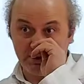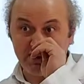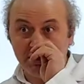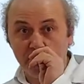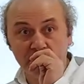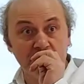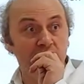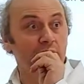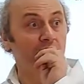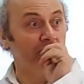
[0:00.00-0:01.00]
This equation
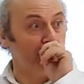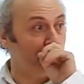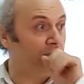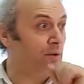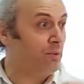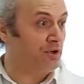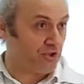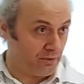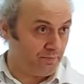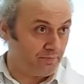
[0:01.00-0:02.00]
is one of the important
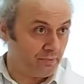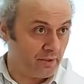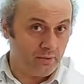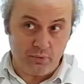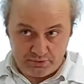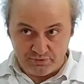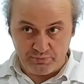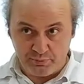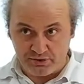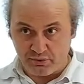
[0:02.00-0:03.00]
equation. One of the
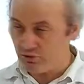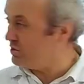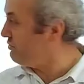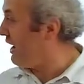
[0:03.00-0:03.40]
important equations.